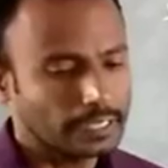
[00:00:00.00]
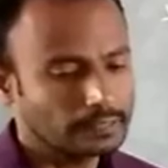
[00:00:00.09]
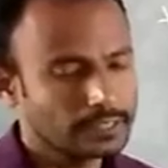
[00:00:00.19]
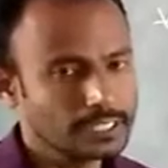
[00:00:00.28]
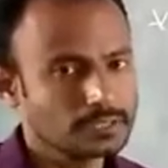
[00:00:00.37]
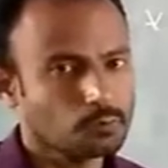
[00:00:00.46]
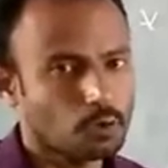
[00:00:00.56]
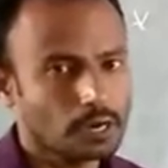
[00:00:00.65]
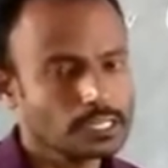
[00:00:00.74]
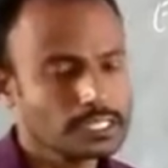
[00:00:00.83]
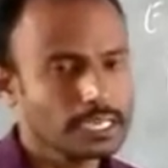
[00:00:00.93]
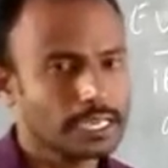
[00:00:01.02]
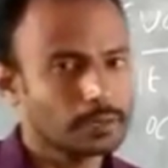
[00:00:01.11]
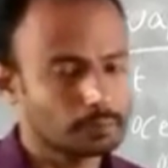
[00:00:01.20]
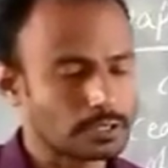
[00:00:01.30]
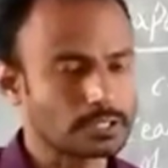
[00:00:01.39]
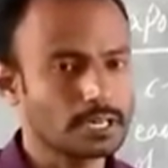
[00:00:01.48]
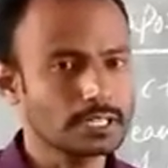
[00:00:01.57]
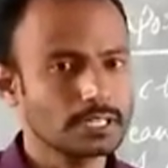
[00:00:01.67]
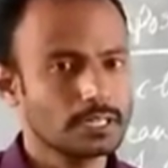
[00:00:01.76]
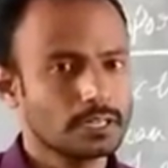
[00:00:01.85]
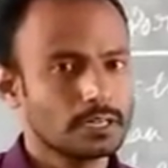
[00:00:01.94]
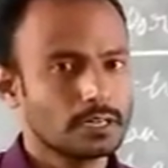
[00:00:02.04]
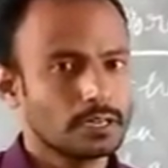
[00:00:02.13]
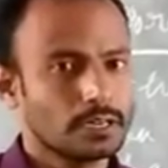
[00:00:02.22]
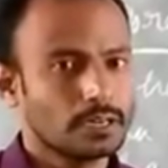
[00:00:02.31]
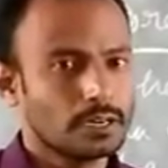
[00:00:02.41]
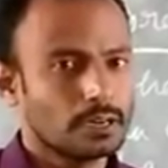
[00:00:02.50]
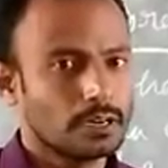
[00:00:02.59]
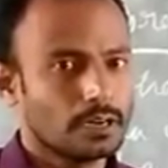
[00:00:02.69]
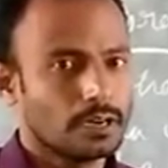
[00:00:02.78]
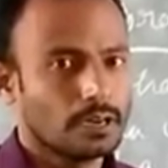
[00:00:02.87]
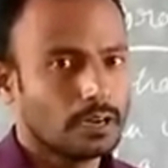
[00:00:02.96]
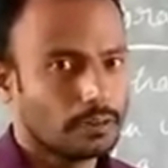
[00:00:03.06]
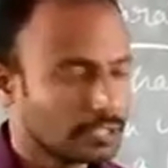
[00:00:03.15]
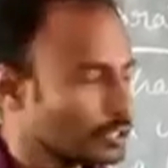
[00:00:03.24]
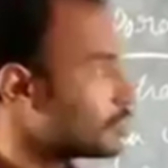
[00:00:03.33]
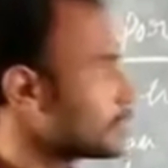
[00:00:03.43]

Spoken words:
in this water cycle process, we should